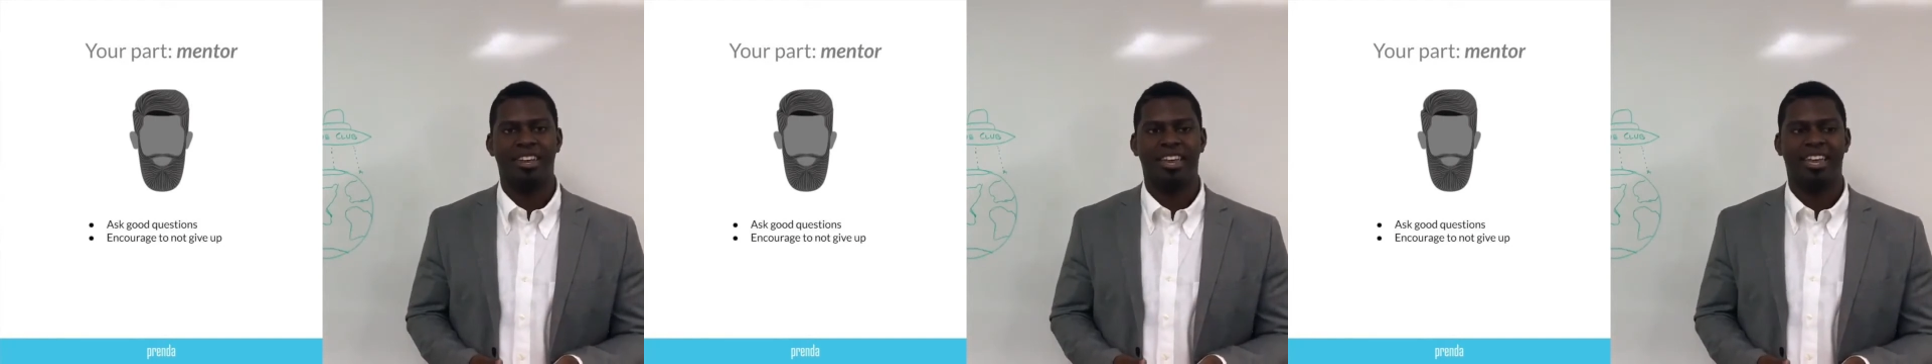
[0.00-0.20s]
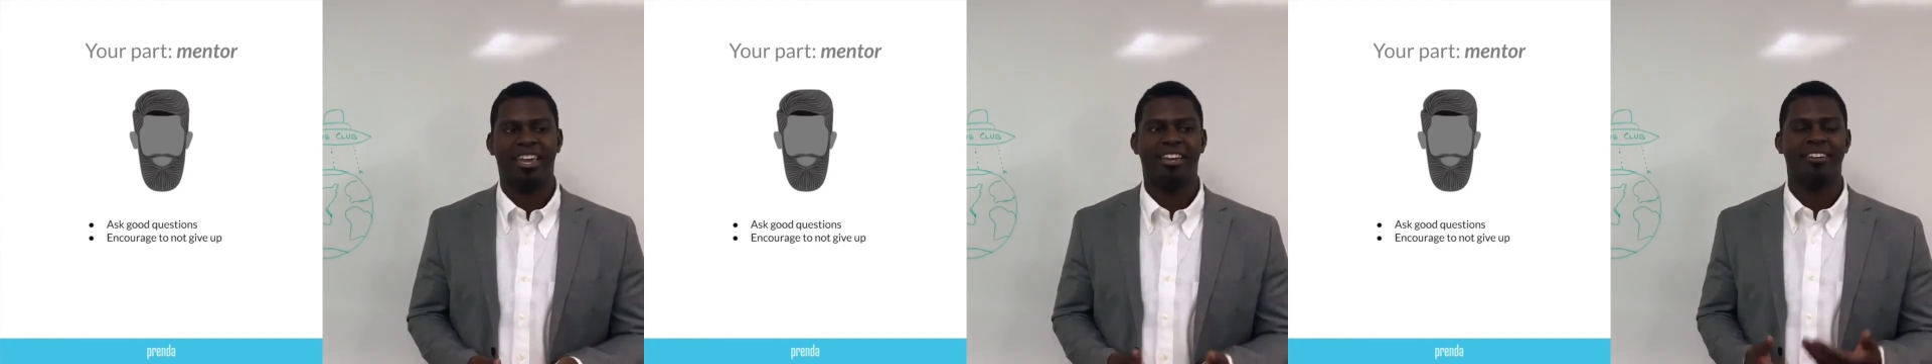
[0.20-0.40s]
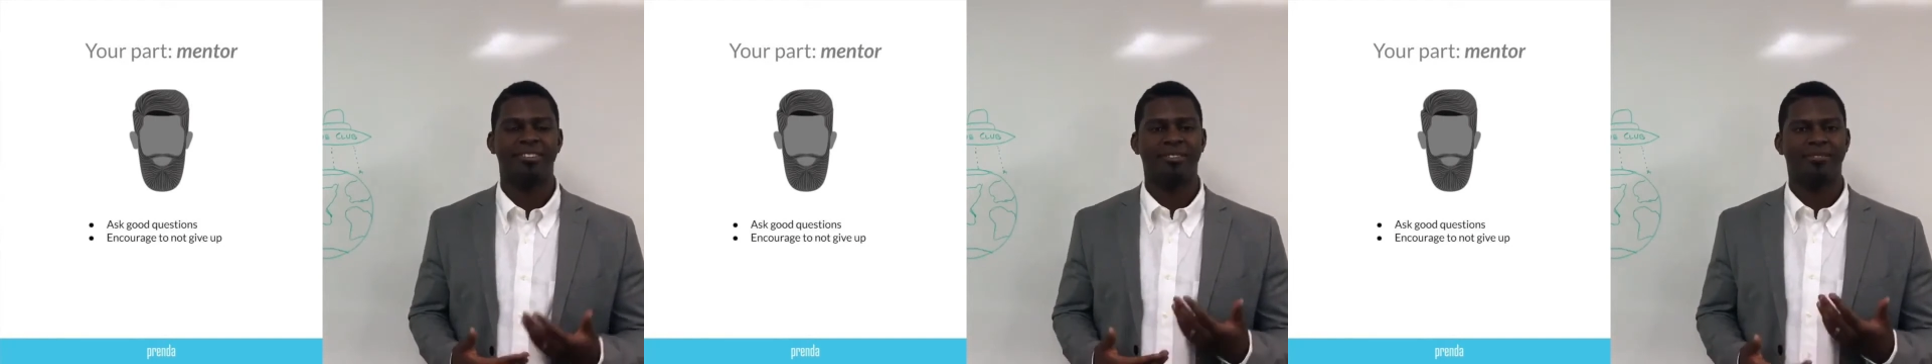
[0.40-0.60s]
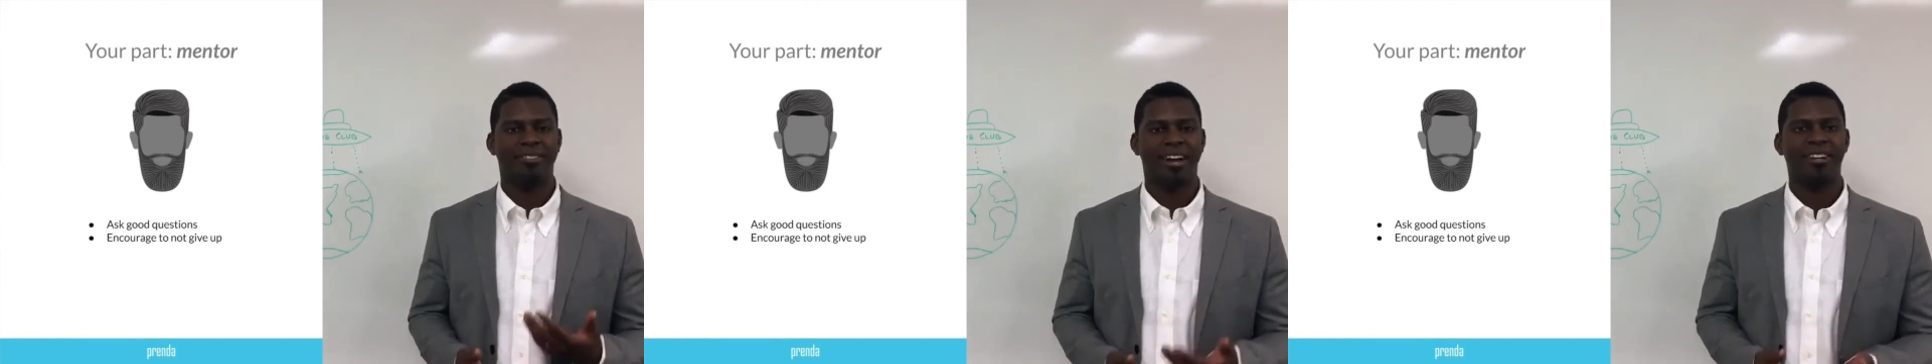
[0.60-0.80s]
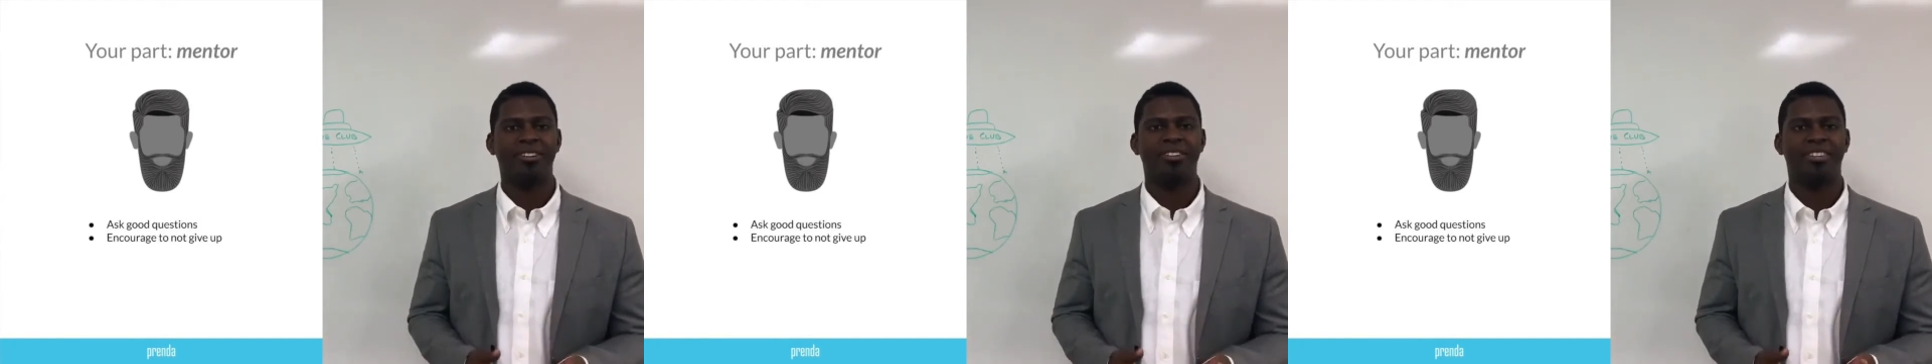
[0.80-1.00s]
And the
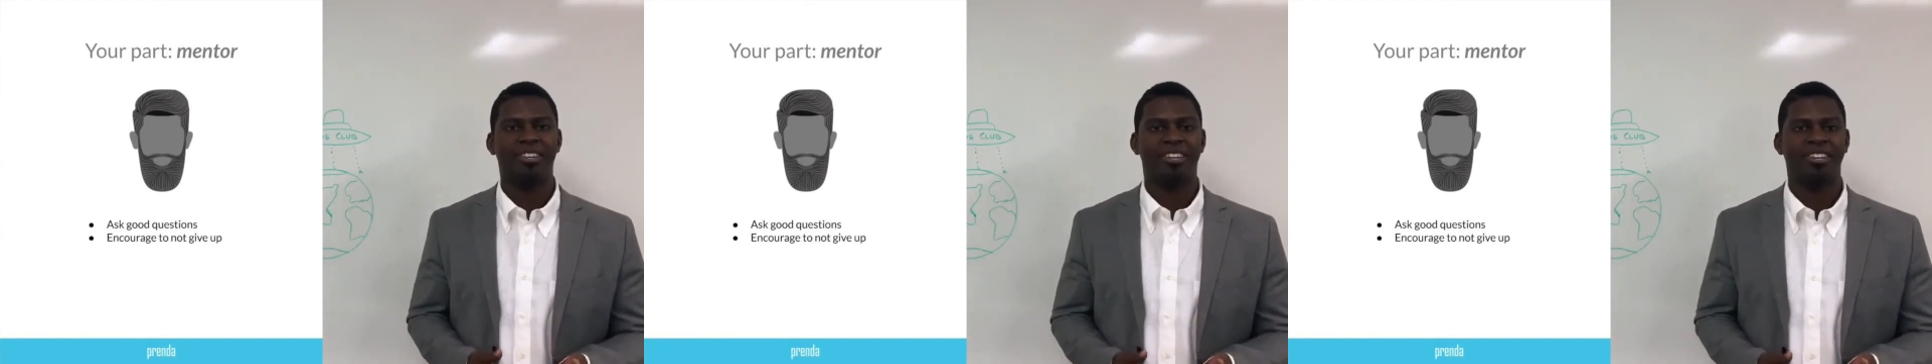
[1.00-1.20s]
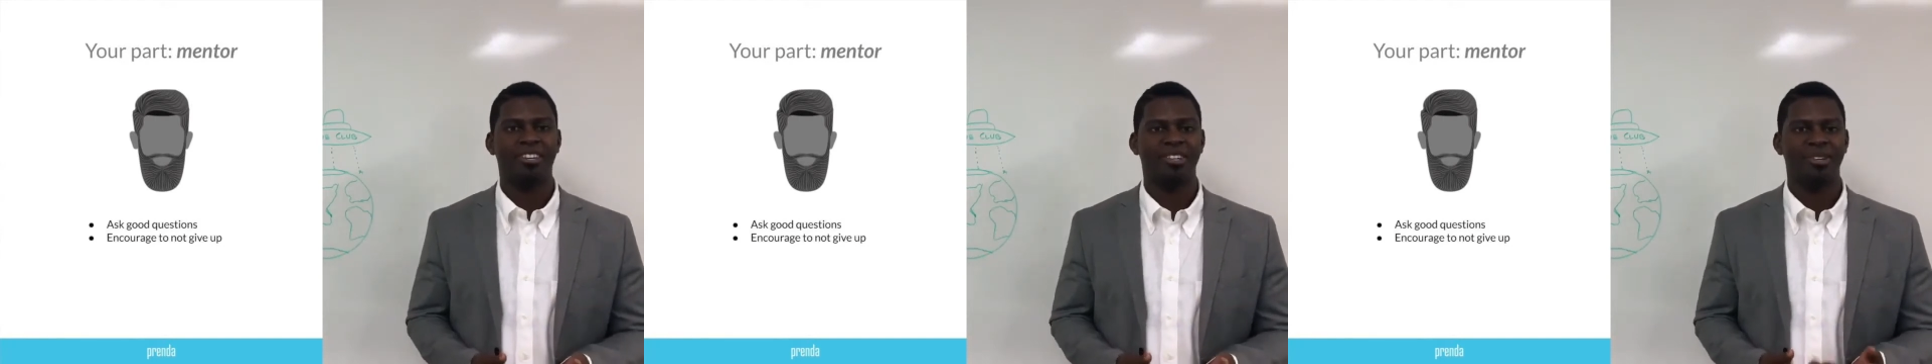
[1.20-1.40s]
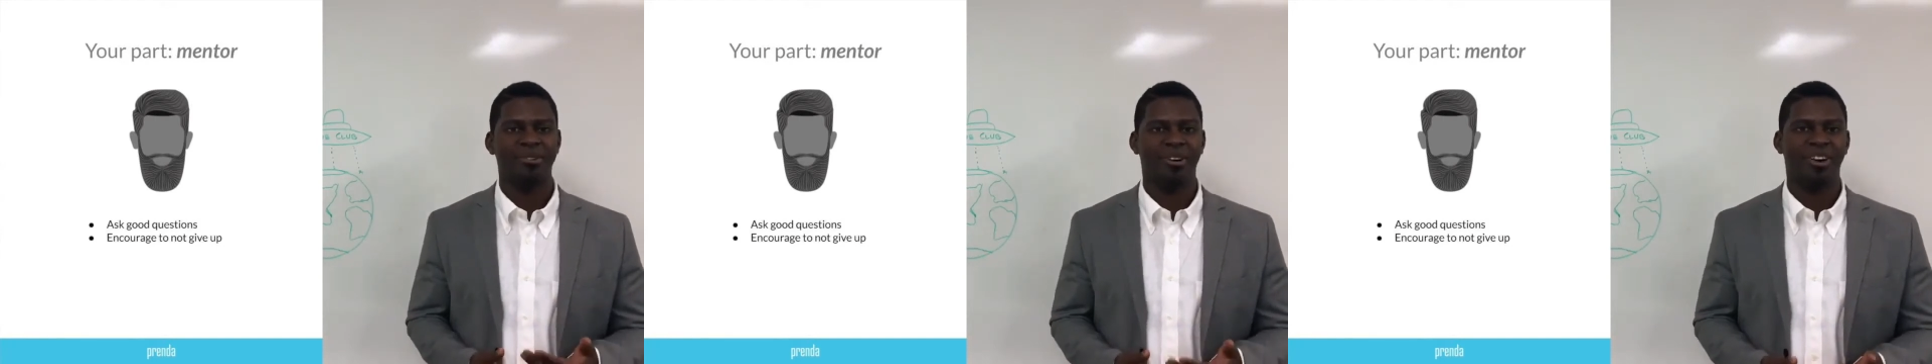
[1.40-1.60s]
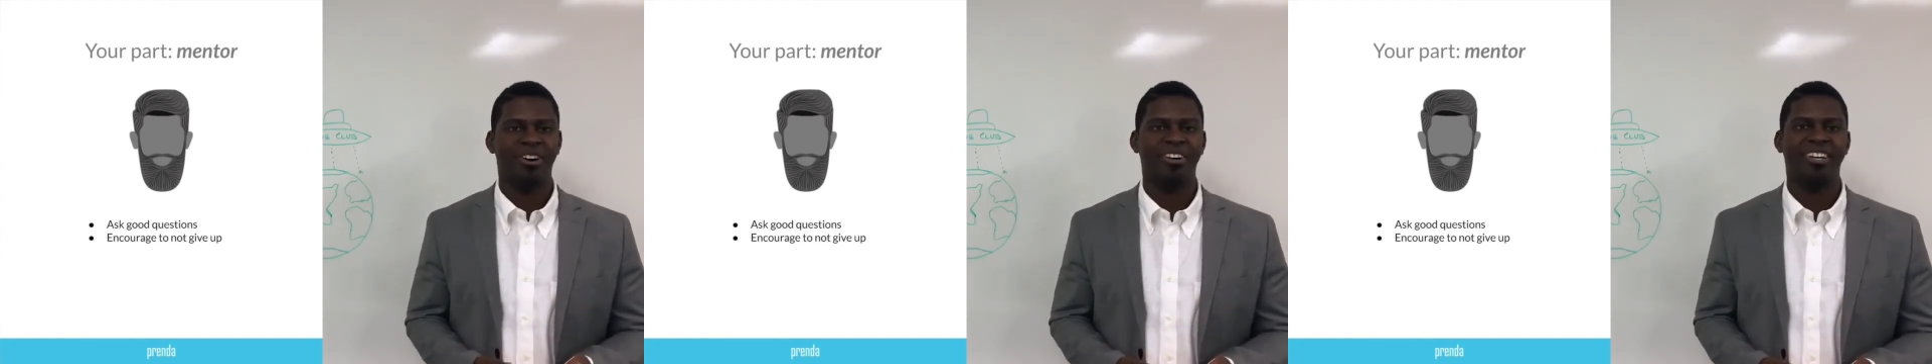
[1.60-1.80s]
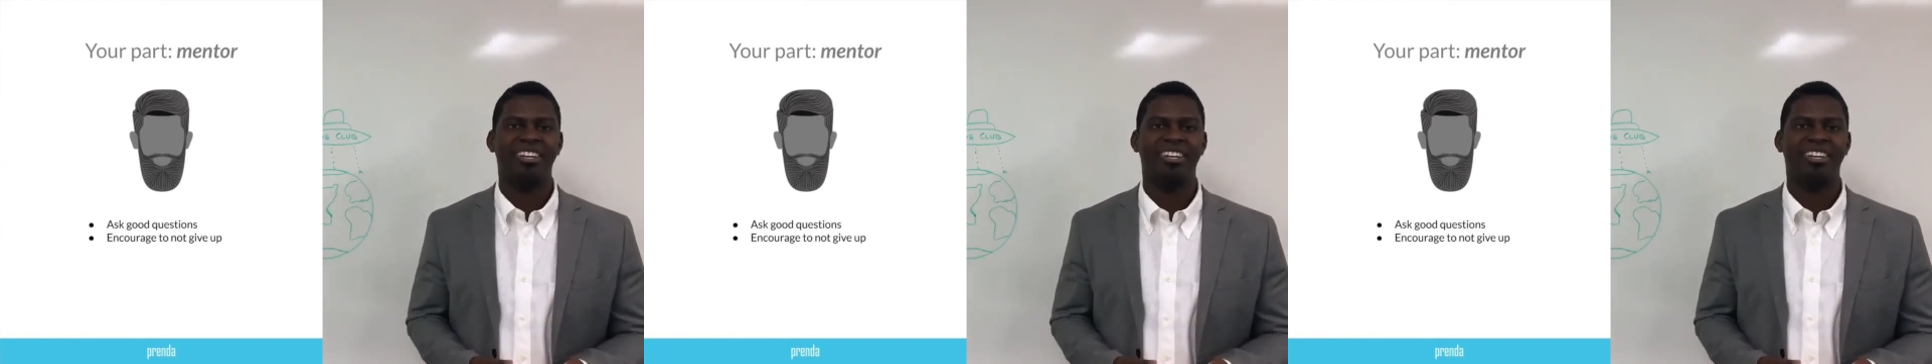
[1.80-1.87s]
final thing you are